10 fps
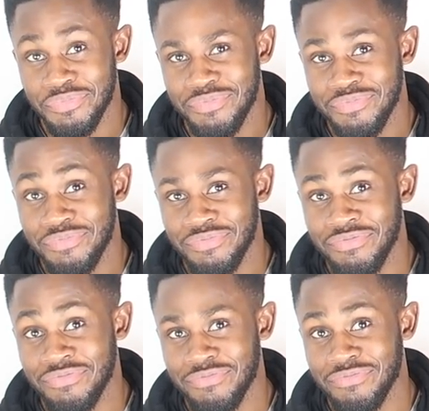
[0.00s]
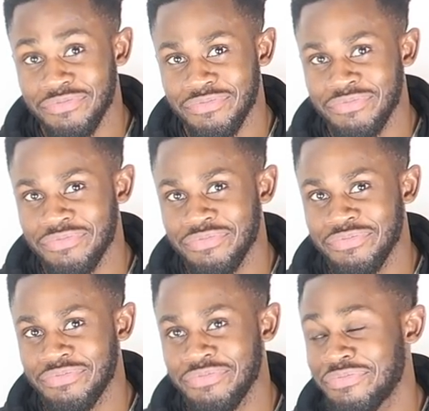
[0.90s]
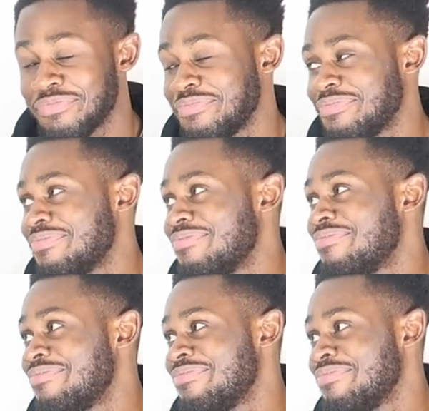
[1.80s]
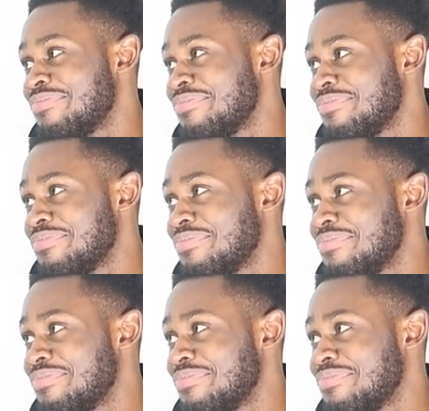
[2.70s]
(silent)